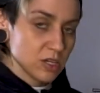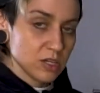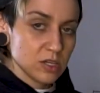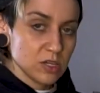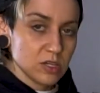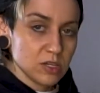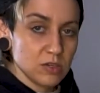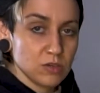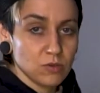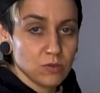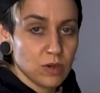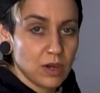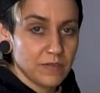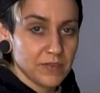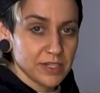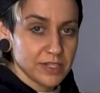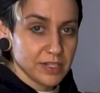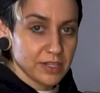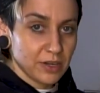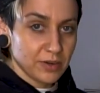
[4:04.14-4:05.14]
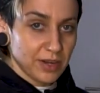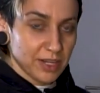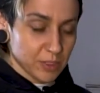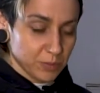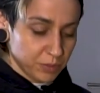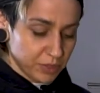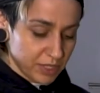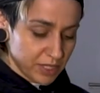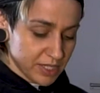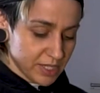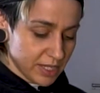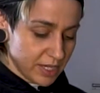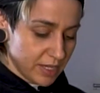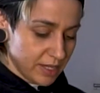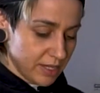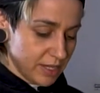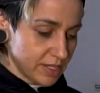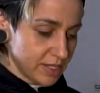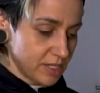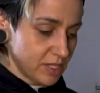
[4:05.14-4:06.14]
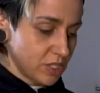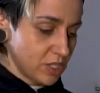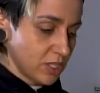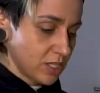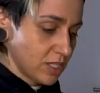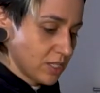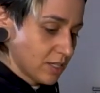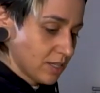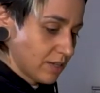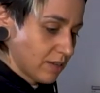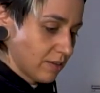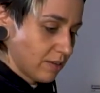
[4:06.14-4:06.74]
You obviously don't have to put this in. This is just